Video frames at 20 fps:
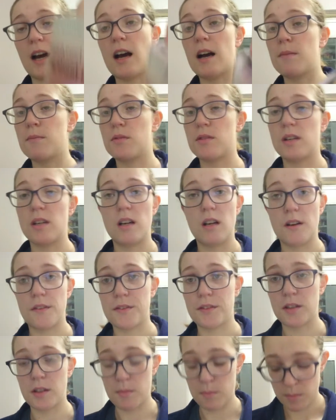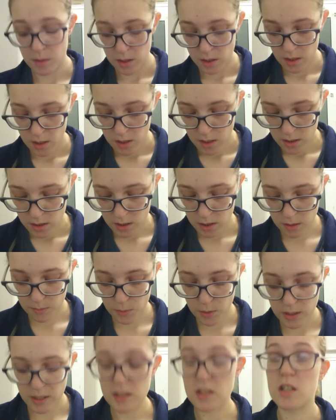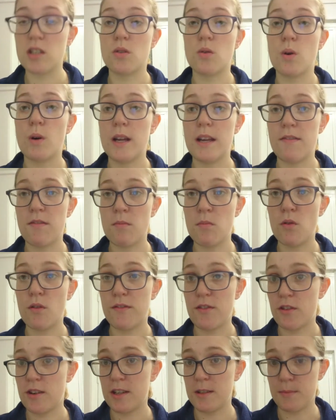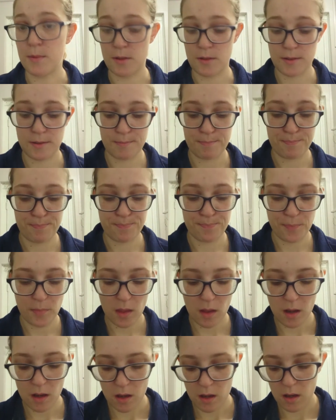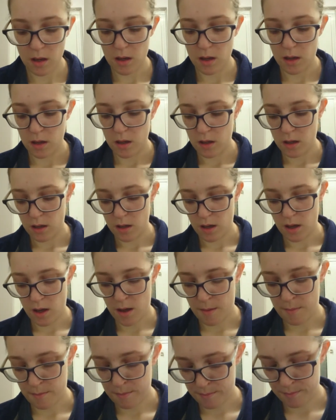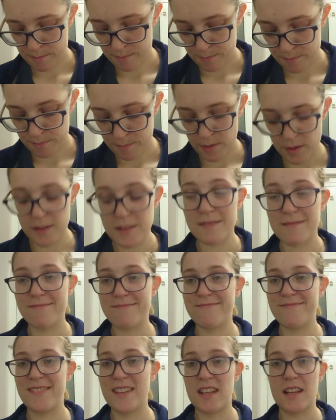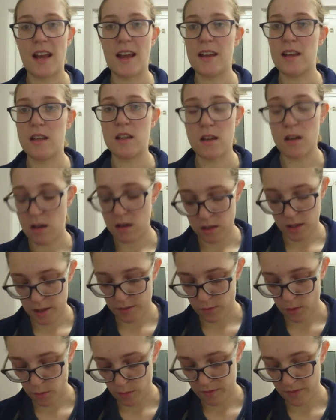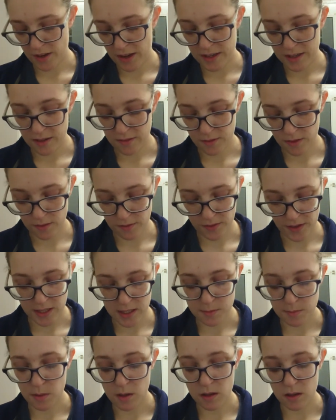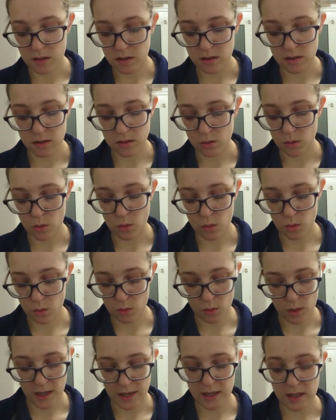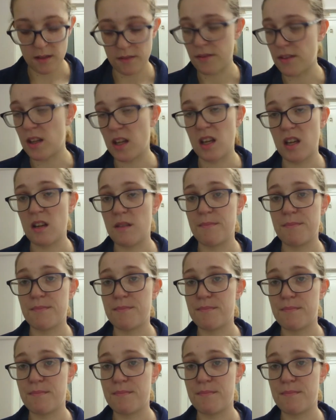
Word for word: absolutely loves them to the point that she's got even more for Christmas. Um, but yeah, you can't go wrong with any of the face masks or any of the